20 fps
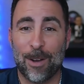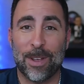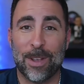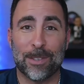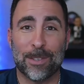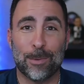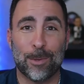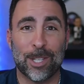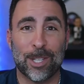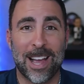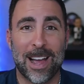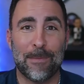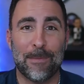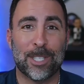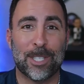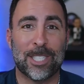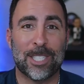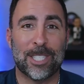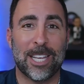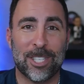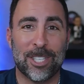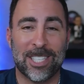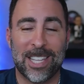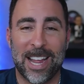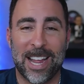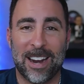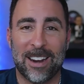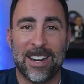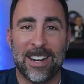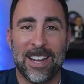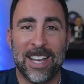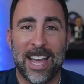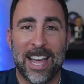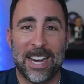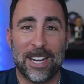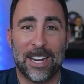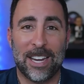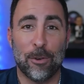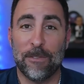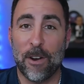We have some good conversations there,
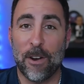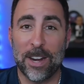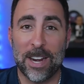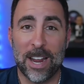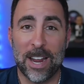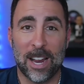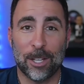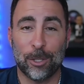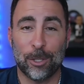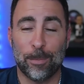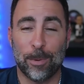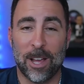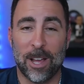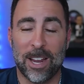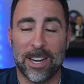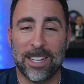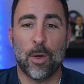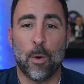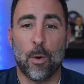and you're very knowledgeable on it.